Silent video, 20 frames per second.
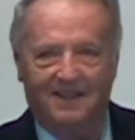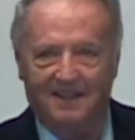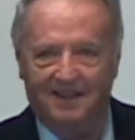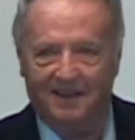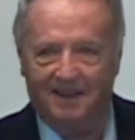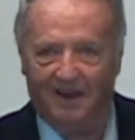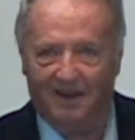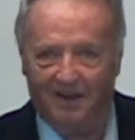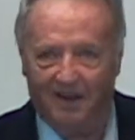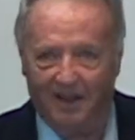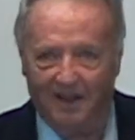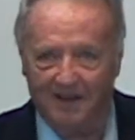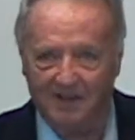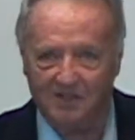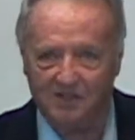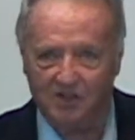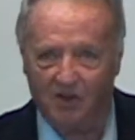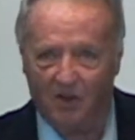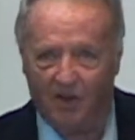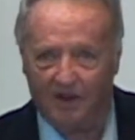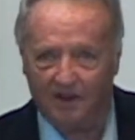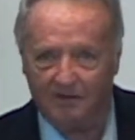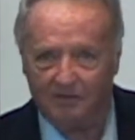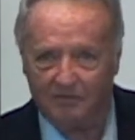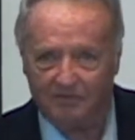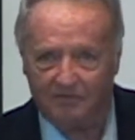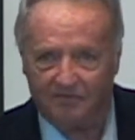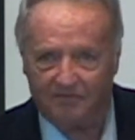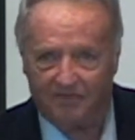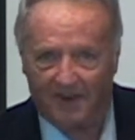Oh, I enjoyed
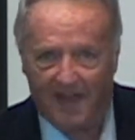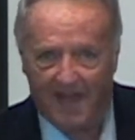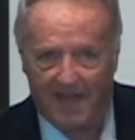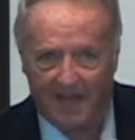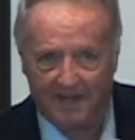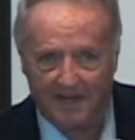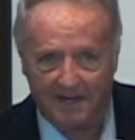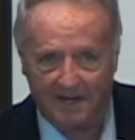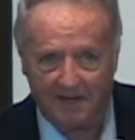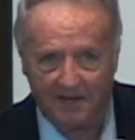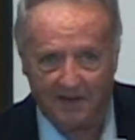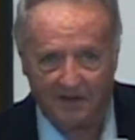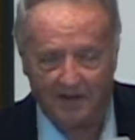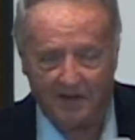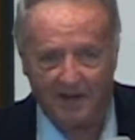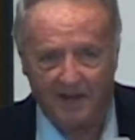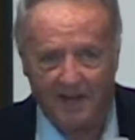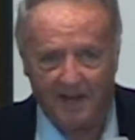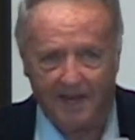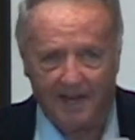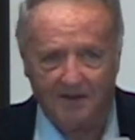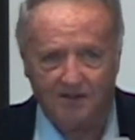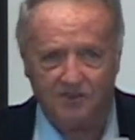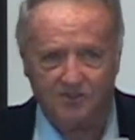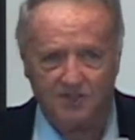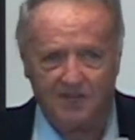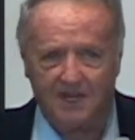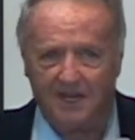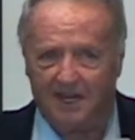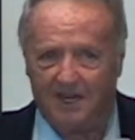flying in here today and
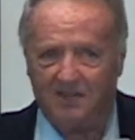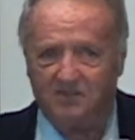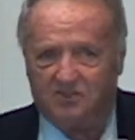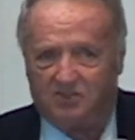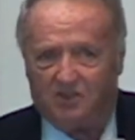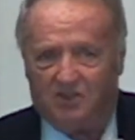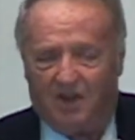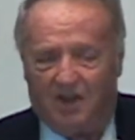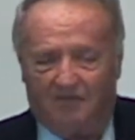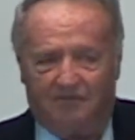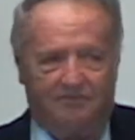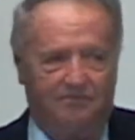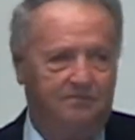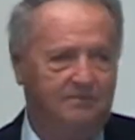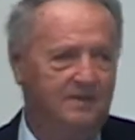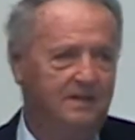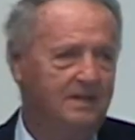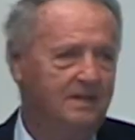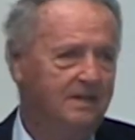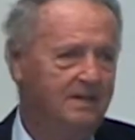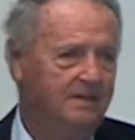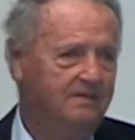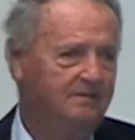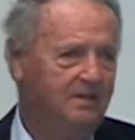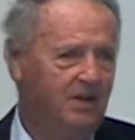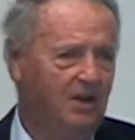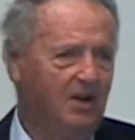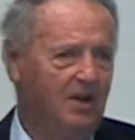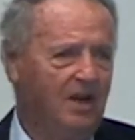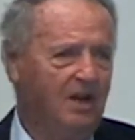seeing this. You know, I've
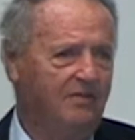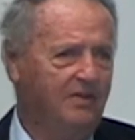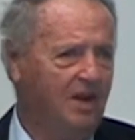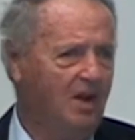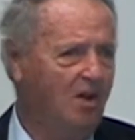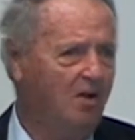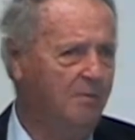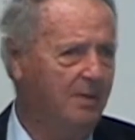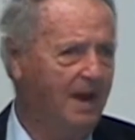heard of it all my